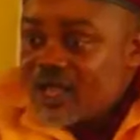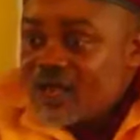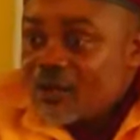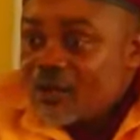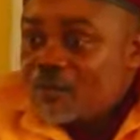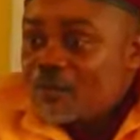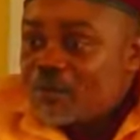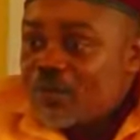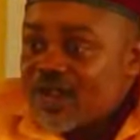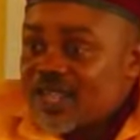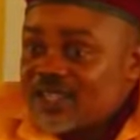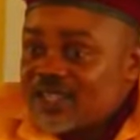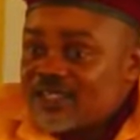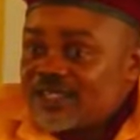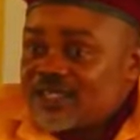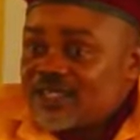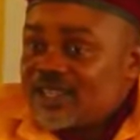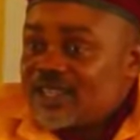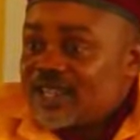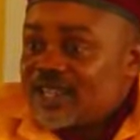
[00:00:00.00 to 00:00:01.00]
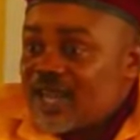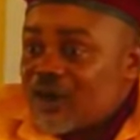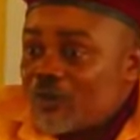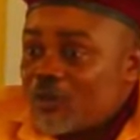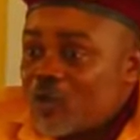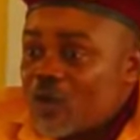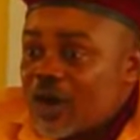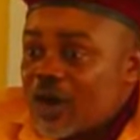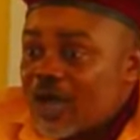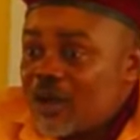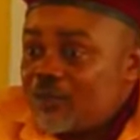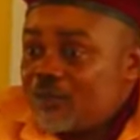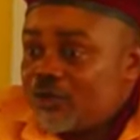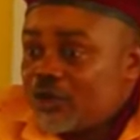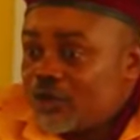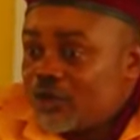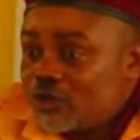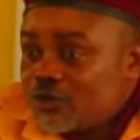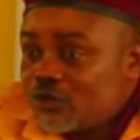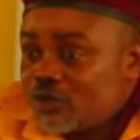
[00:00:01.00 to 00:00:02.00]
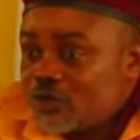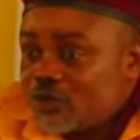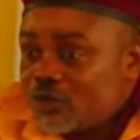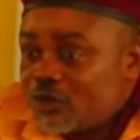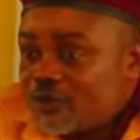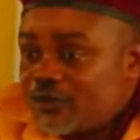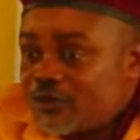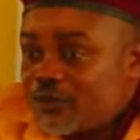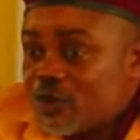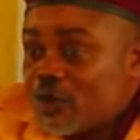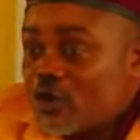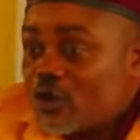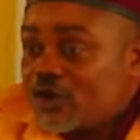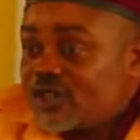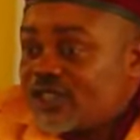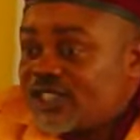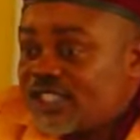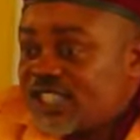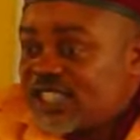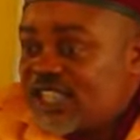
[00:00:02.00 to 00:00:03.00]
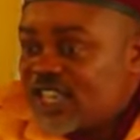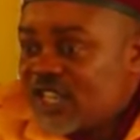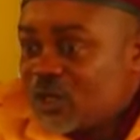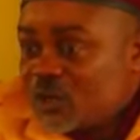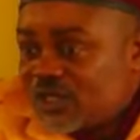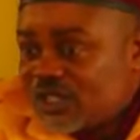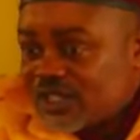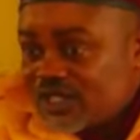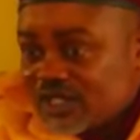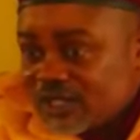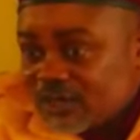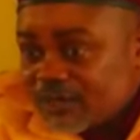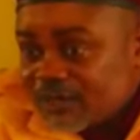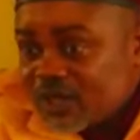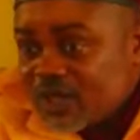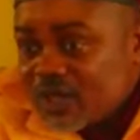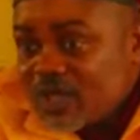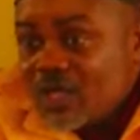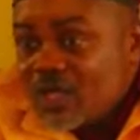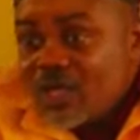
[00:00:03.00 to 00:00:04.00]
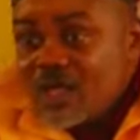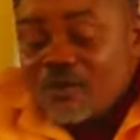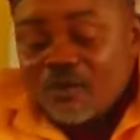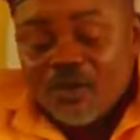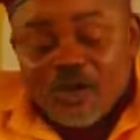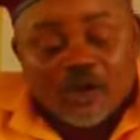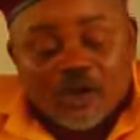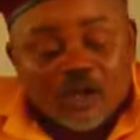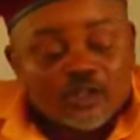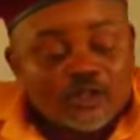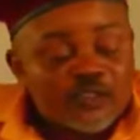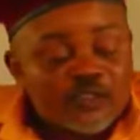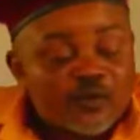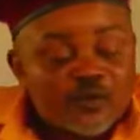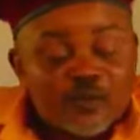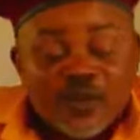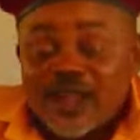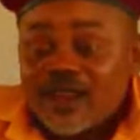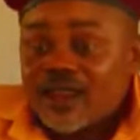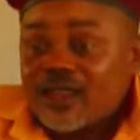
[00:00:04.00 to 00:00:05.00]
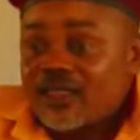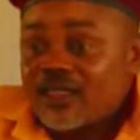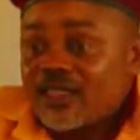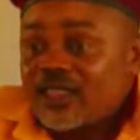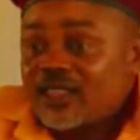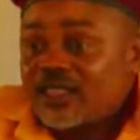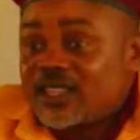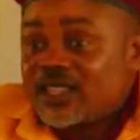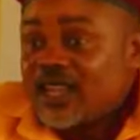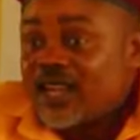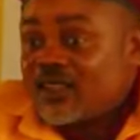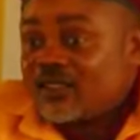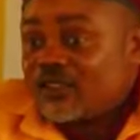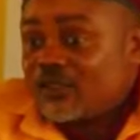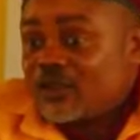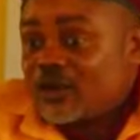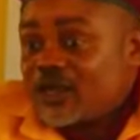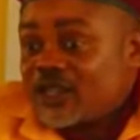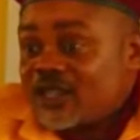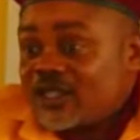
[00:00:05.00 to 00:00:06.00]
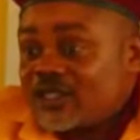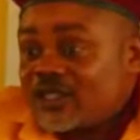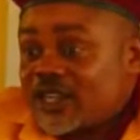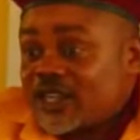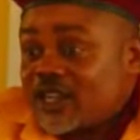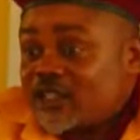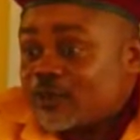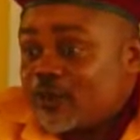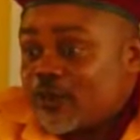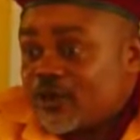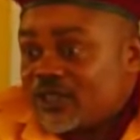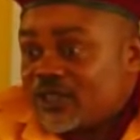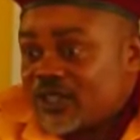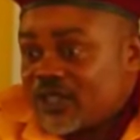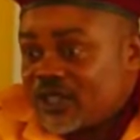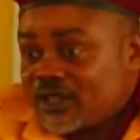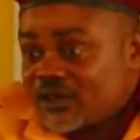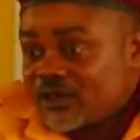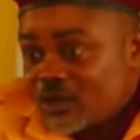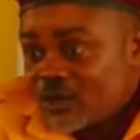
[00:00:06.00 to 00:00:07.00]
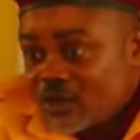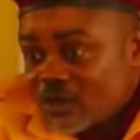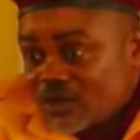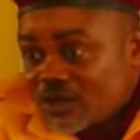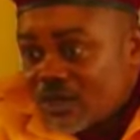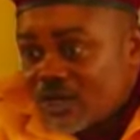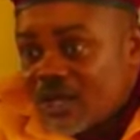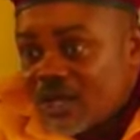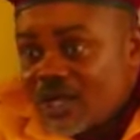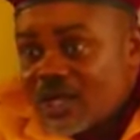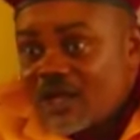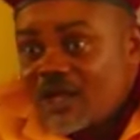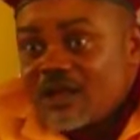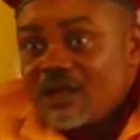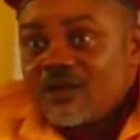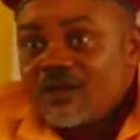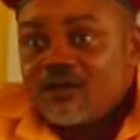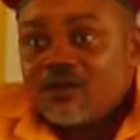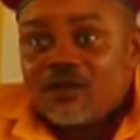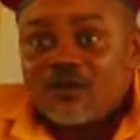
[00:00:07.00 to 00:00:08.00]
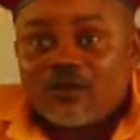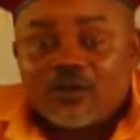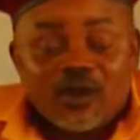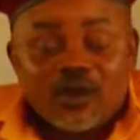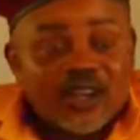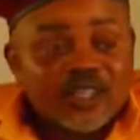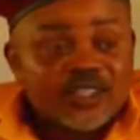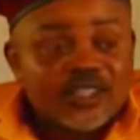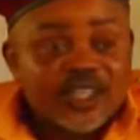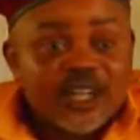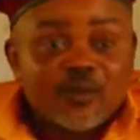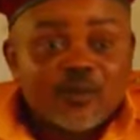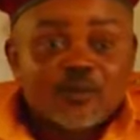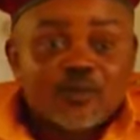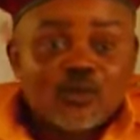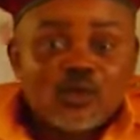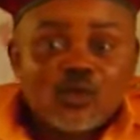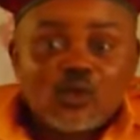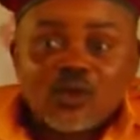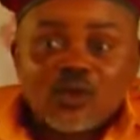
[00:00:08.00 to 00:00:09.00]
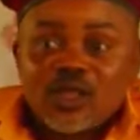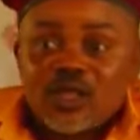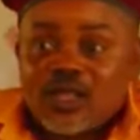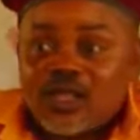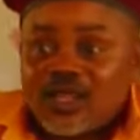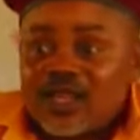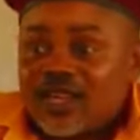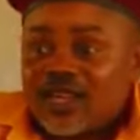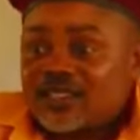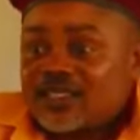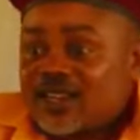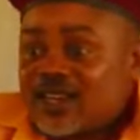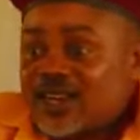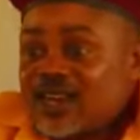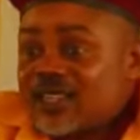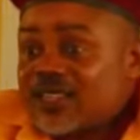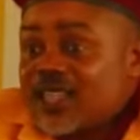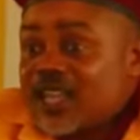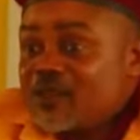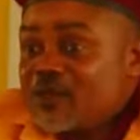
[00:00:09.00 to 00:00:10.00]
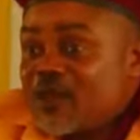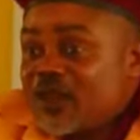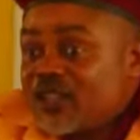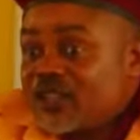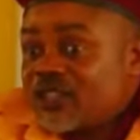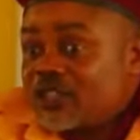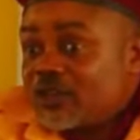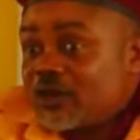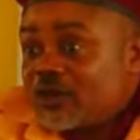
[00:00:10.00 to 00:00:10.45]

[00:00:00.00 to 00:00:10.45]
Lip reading: Prince Dakwa Abeodun for continuity. Because of many things he has done in transport sector, for example, he has created